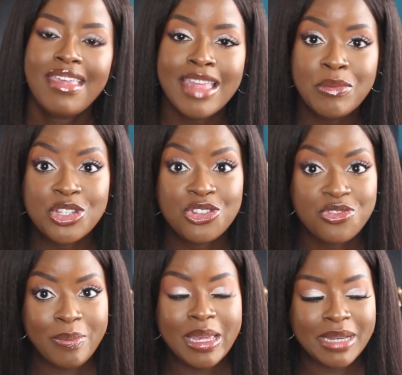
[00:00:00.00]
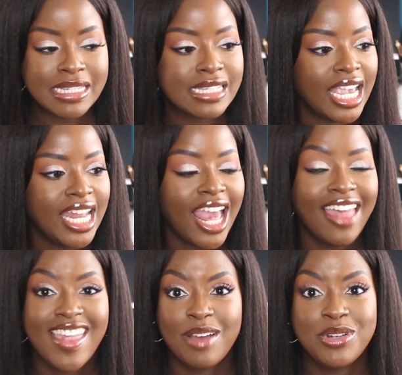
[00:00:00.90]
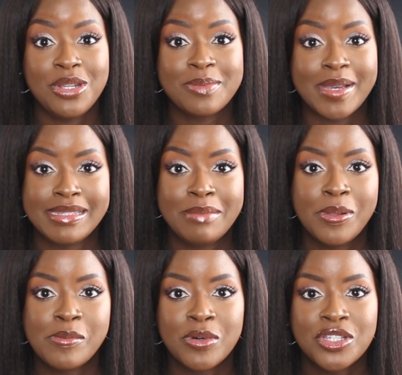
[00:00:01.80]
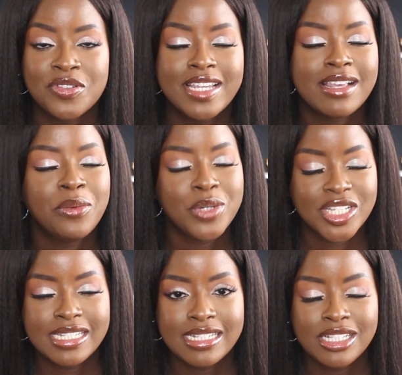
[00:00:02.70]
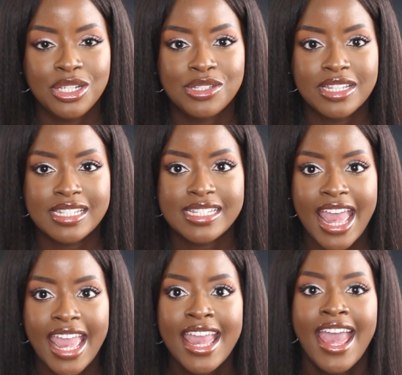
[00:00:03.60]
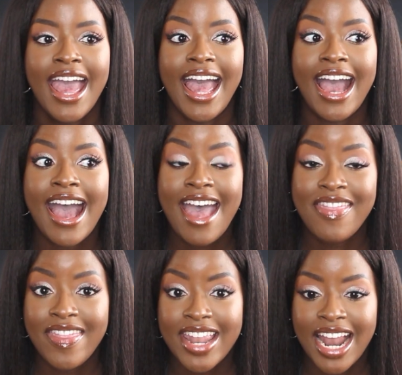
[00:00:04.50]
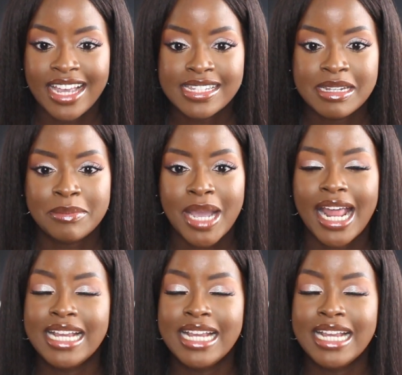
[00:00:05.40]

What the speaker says: that was stripping my skin, and then I would use my simple moisturizer, which I still use to this day, and then the niacinamide.